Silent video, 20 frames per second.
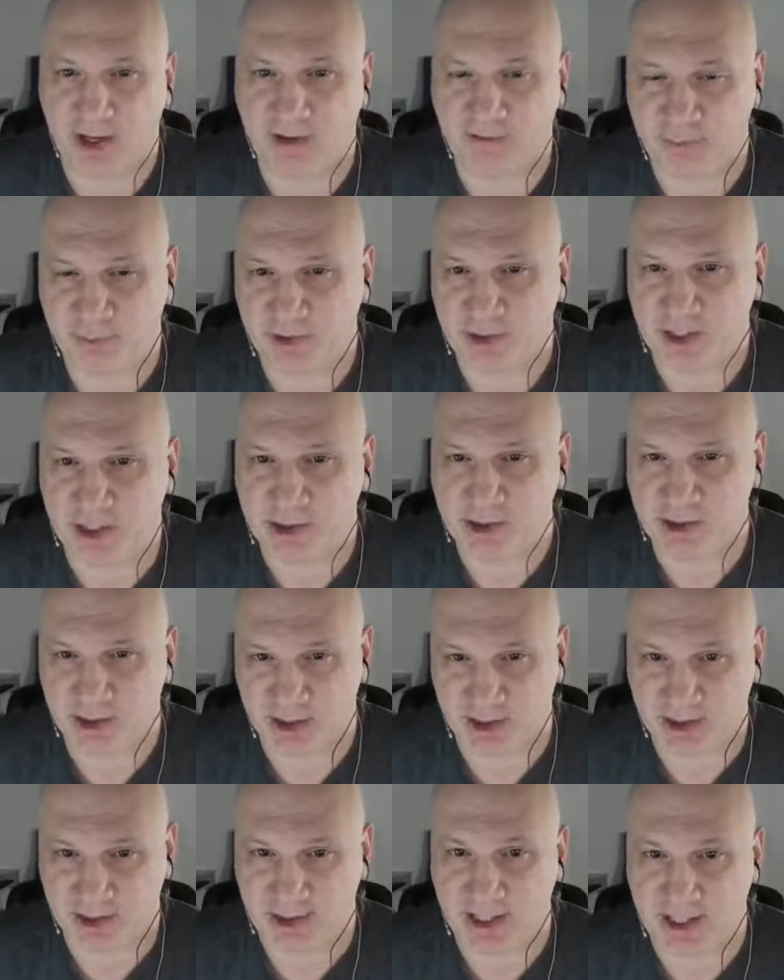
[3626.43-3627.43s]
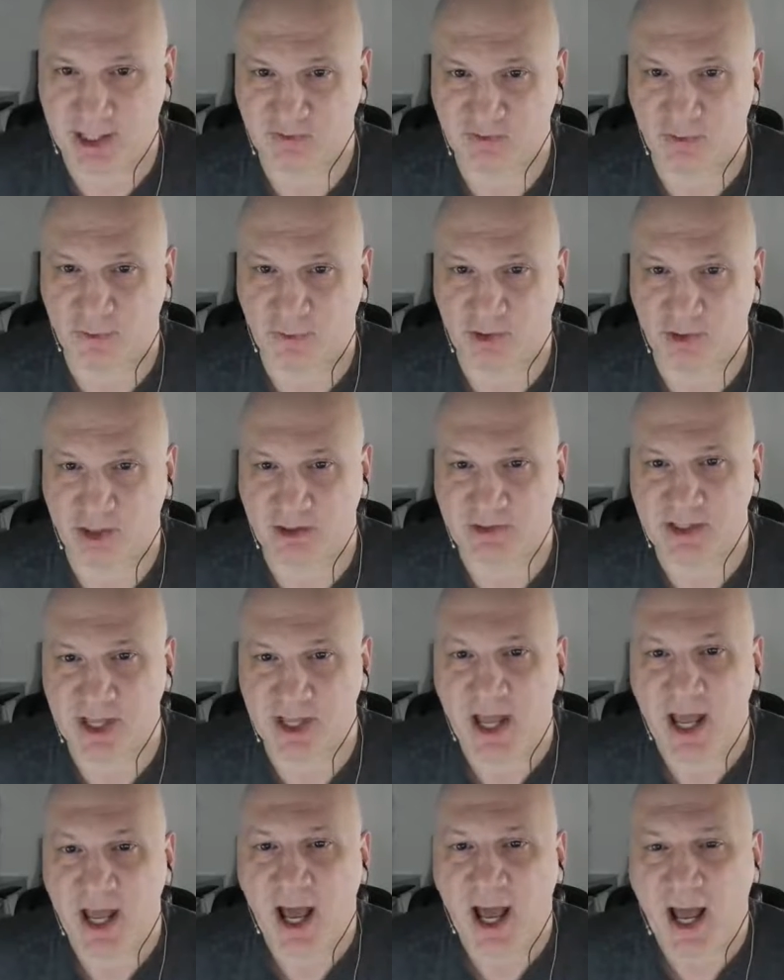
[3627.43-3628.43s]
of production in the last 4
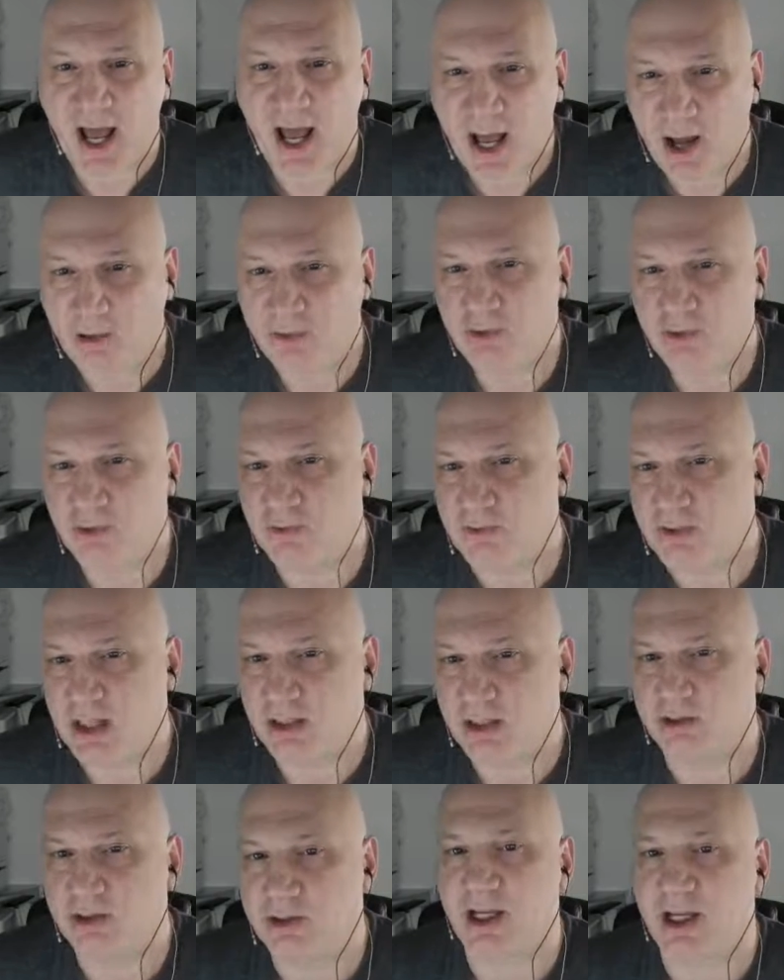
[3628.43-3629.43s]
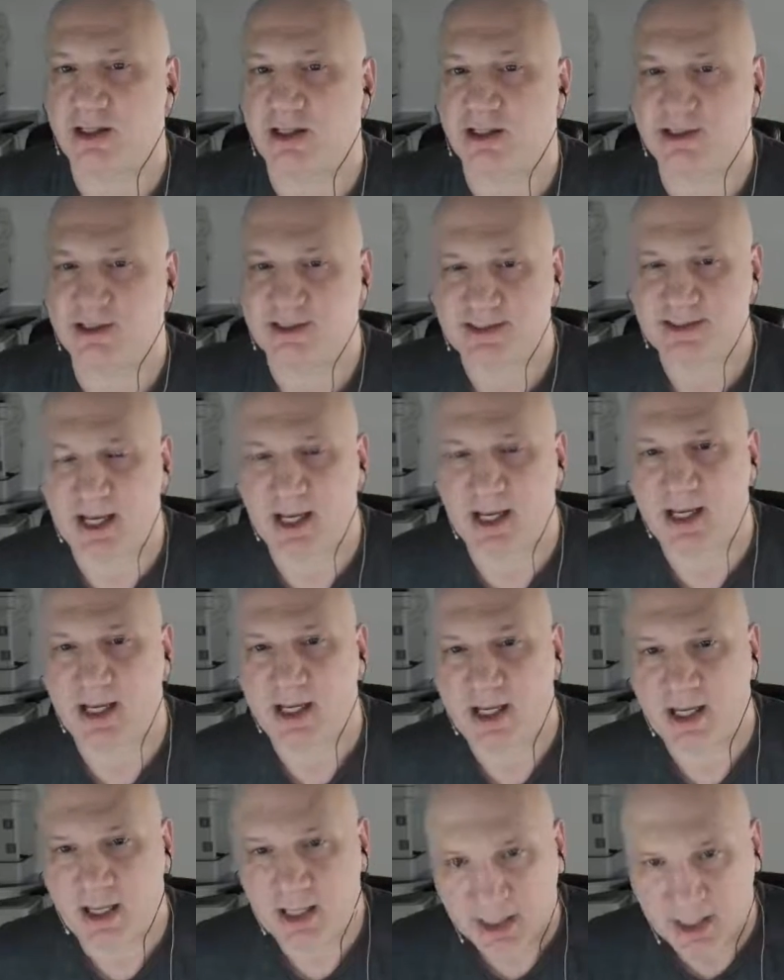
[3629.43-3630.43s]
years, how do you not look at it and say
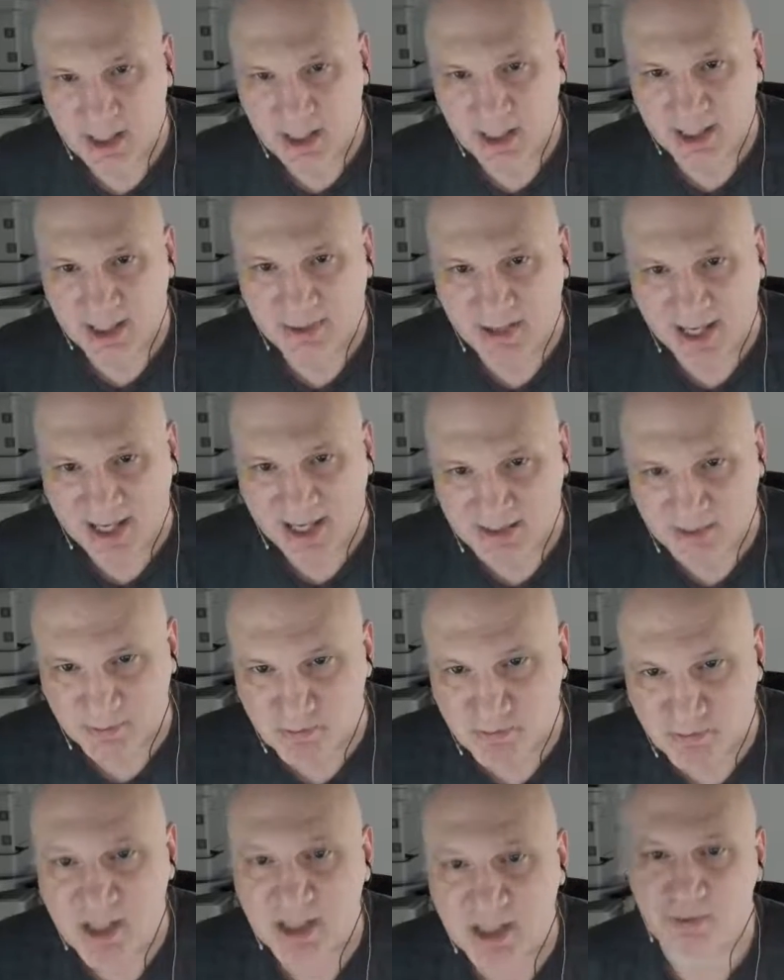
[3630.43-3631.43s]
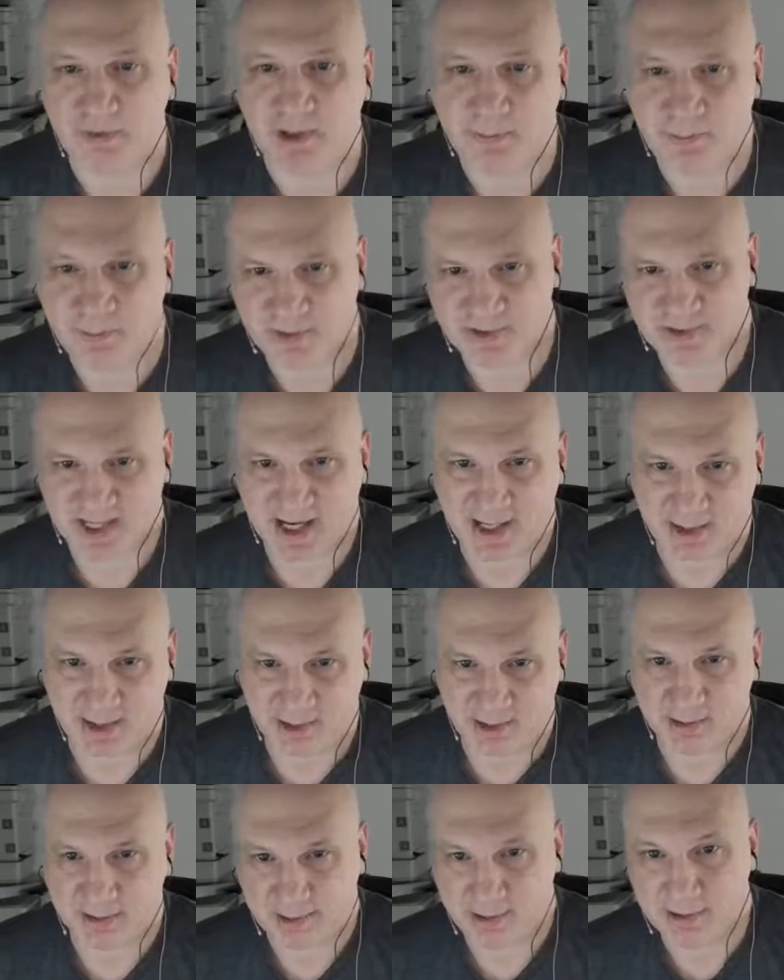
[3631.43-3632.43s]
he has
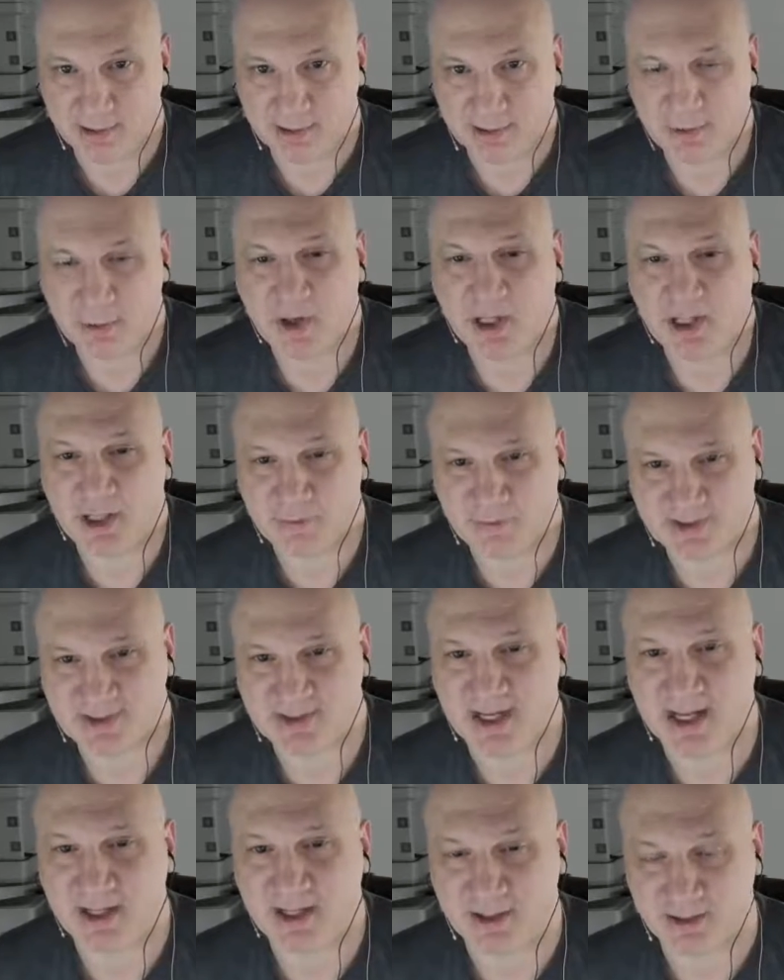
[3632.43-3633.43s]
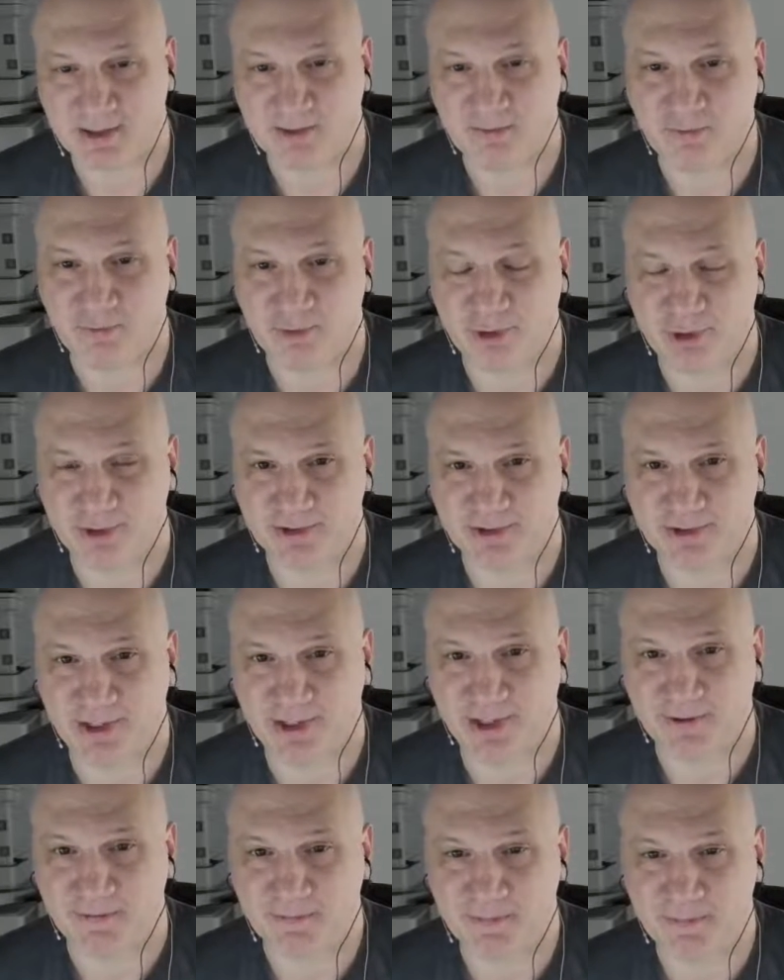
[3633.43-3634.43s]
misrepresented what he was saying at least 4 years
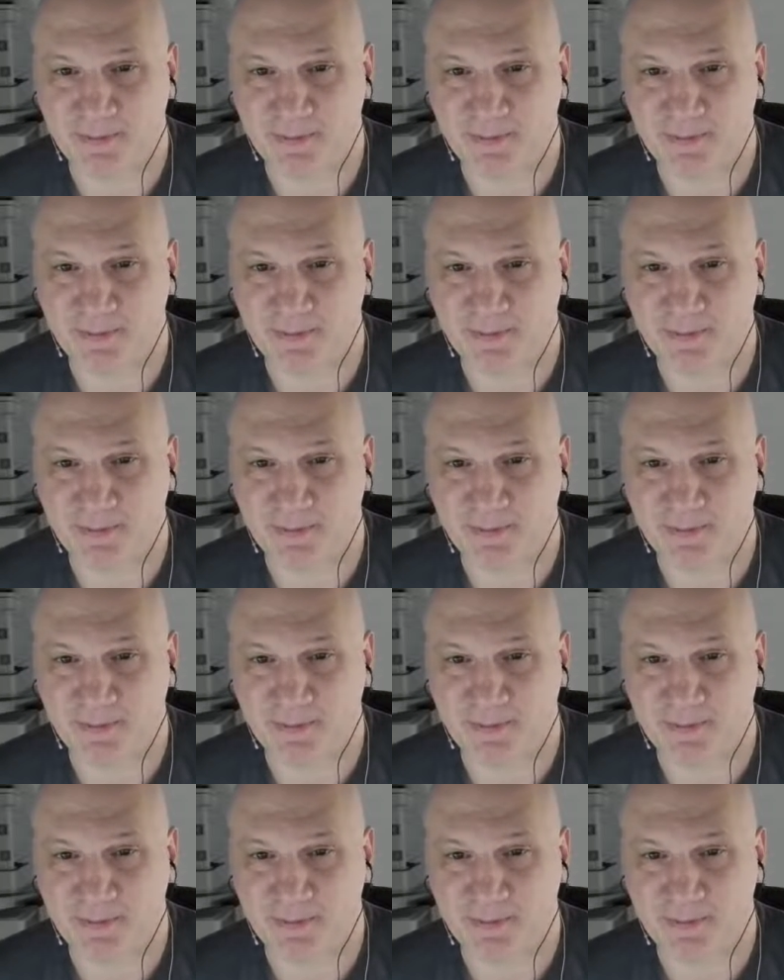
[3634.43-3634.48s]
ago?